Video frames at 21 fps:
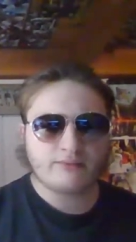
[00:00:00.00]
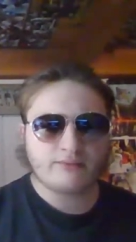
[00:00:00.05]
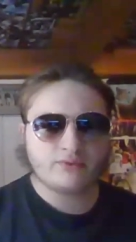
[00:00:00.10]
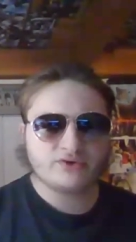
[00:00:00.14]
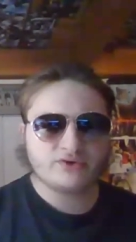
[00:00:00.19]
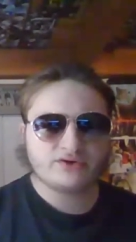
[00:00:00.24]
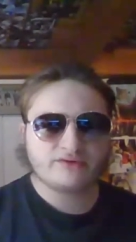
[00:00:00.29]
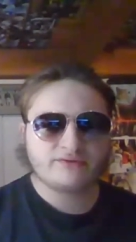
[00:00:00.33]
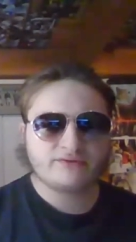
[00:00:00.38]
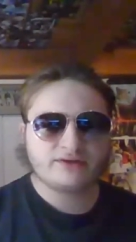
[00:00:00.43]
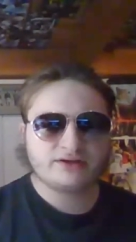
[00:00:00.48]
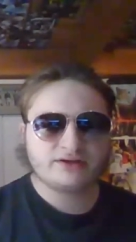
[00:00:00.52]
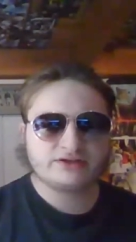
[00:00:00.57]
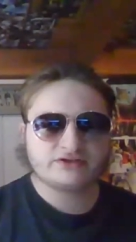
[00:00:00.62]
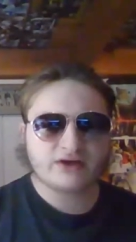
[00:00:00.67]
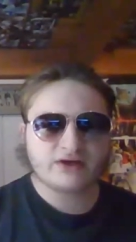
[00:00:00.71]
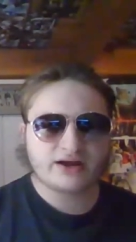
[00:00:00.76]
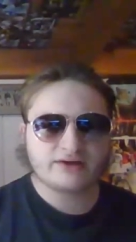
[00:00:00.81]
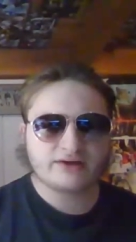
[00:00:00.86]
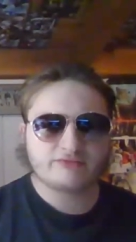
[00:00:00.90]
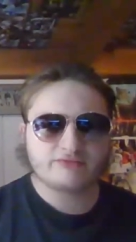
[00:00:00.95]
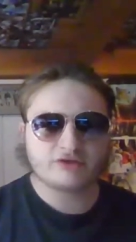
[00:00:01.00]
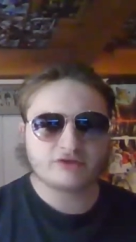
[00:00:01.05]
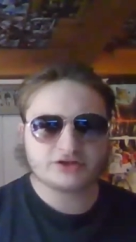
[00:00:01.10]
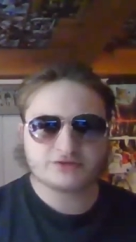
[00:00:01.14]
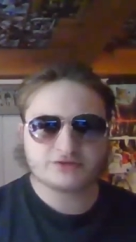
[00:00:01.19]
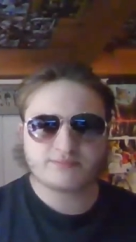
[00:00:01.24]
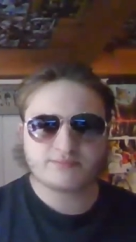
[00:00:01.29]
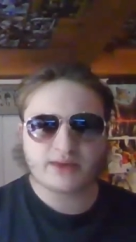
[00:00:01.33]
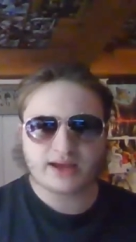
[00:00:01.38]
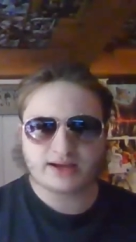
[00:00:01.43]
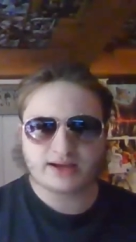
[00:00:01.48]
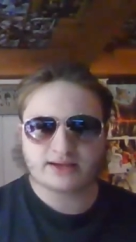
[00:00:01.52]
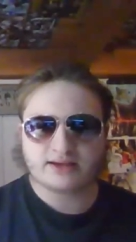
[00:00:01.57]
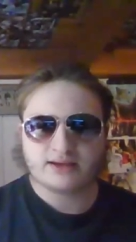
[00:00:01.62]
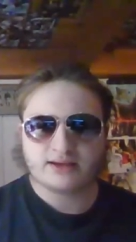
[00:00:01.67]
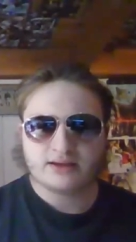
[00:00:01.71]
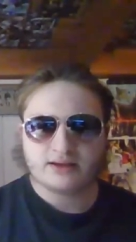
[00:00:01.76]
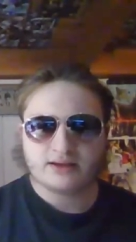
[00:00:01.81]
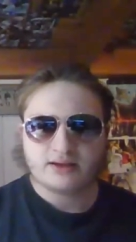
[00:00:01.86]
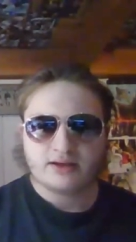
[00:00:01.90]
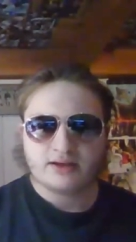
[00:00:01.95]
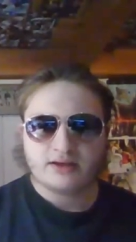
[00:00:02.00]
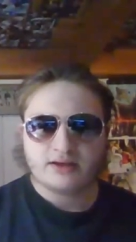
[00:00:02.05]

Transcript: I wonder if he try to rush back